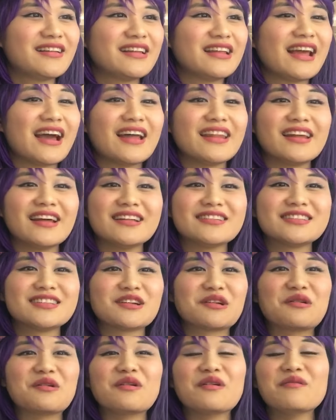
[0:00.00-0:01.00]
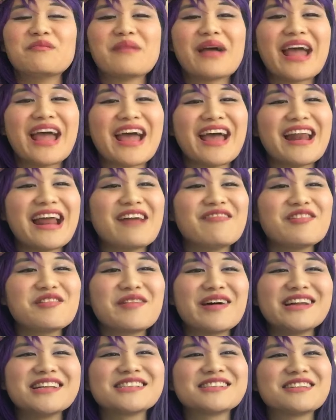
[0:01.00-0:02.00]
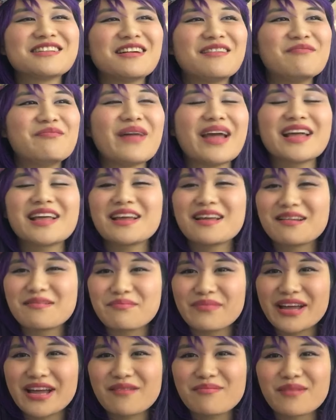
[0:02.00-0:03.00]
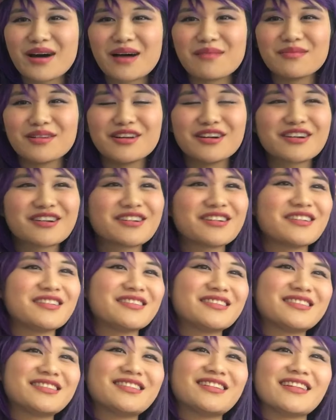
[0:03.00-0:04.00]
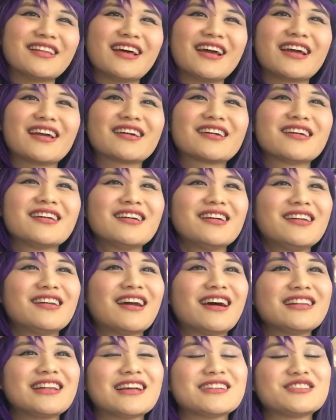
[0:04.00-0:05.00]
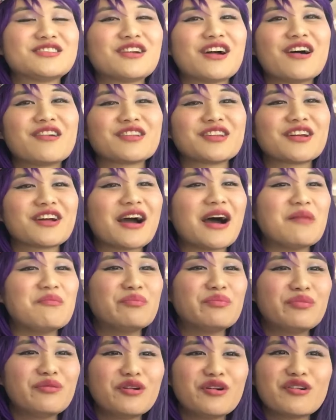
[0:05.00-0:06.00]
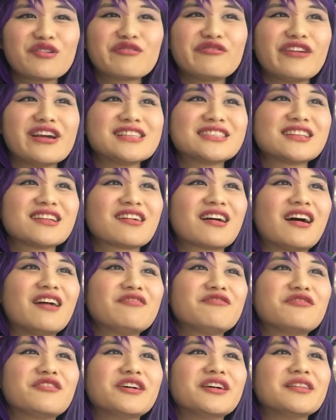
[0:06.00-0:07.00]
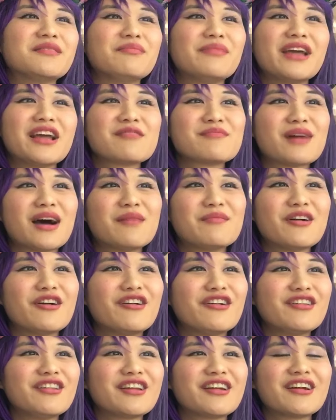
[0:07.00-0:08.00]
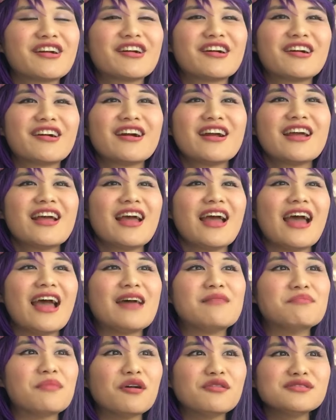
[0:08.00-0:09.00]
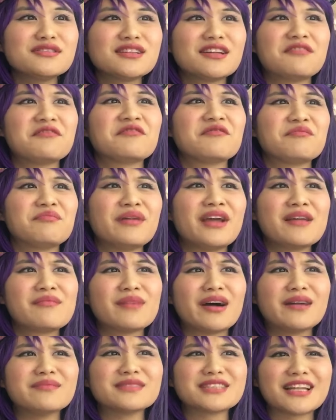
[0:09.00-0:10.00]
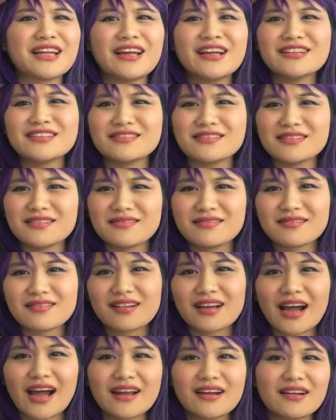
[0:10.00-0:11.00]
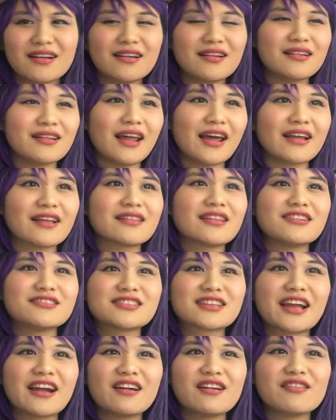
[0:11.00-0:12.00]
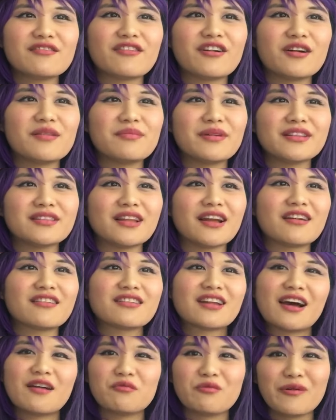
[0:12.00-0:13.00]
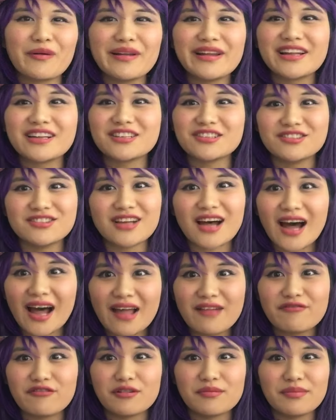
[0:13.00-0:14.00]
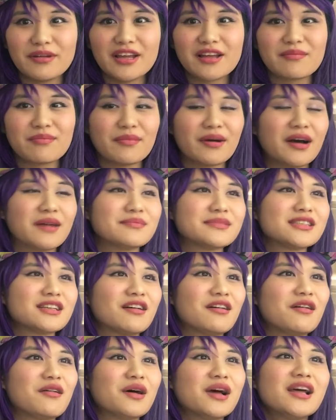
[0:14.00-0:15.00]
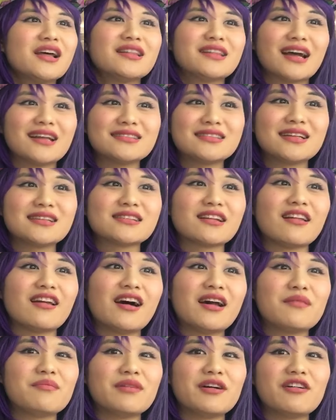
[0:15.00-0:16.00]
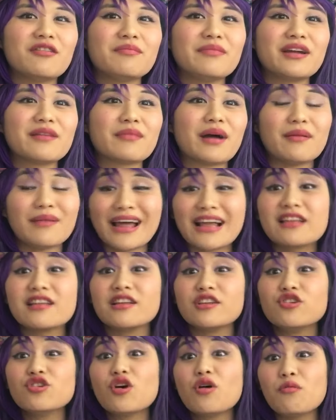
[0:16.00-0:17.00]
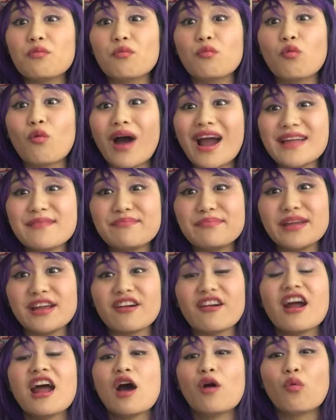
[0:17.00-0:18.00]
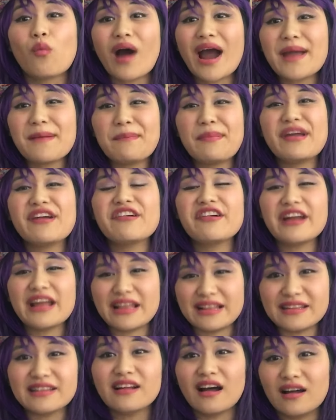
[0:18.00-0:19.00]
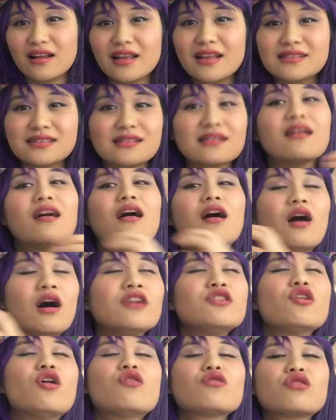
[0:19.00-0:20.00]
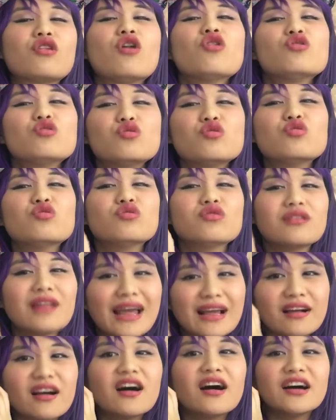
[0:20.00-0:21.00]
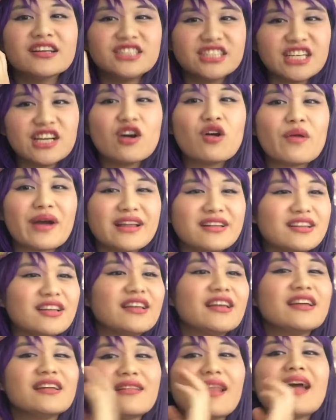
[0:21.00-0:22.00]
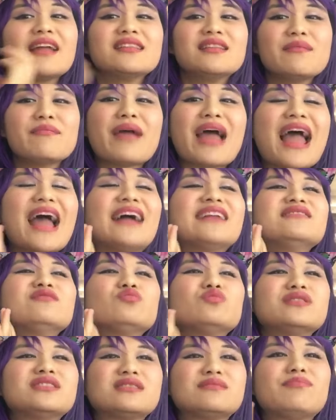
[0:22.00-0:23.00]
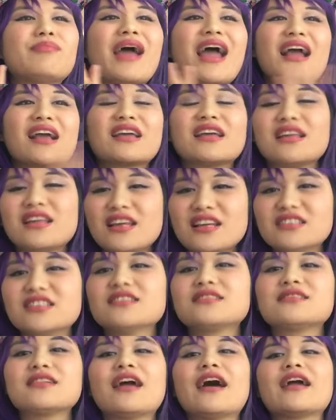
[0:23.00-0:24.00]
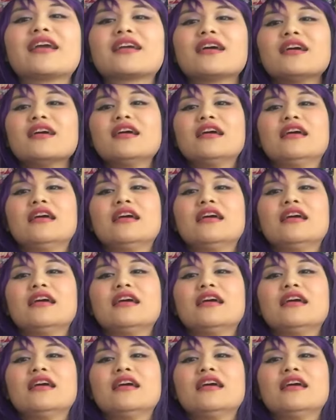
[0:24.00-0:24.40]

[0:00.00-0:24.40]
Yeah, that's cool. Man, everyone is making Big Mom look like not that strong. You got Brook facing off with Big Mom earlier, and most of Big Mom's kids kind of like, they're scared of her, but they're not willing to die for Big Mom. So that says a lot about Big Mom. Like, you know, Whitebeard is a Yonko who, like, a G-O-A-T, like, demands respect. He just, like,